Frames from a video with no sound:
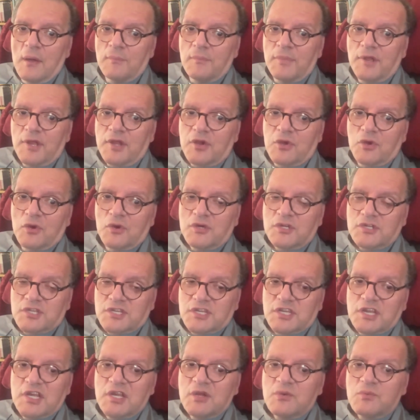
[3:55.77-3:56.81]
because
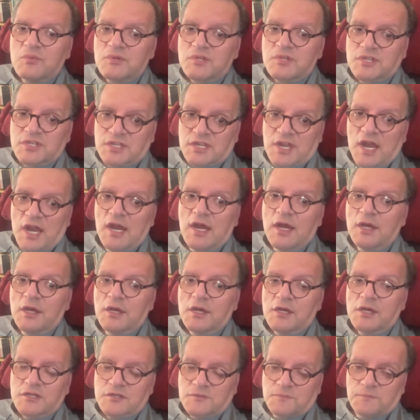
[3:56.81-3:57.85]
he was seen
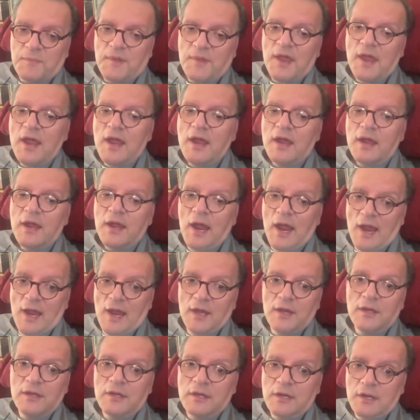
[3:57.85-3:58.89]
as being
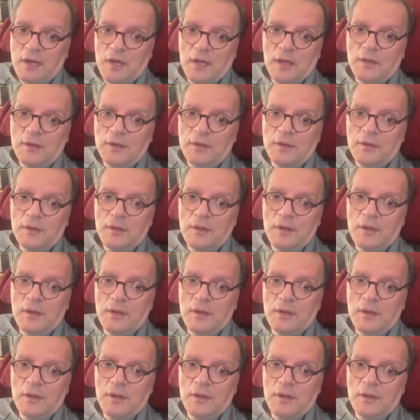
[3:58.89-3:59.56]
Indian.